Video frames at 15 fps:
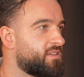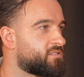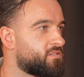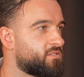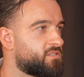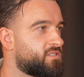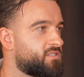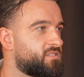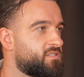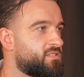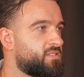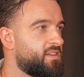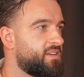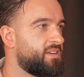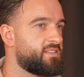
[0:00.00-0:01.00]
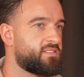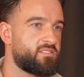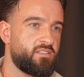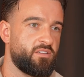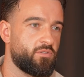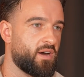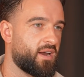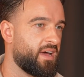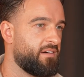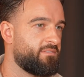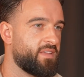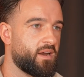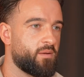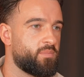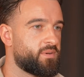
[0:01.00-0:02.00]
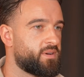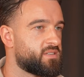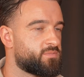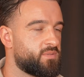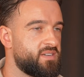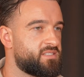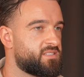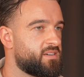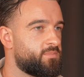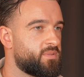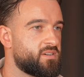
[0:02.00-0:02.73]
So it's you got to have that abundance mindset,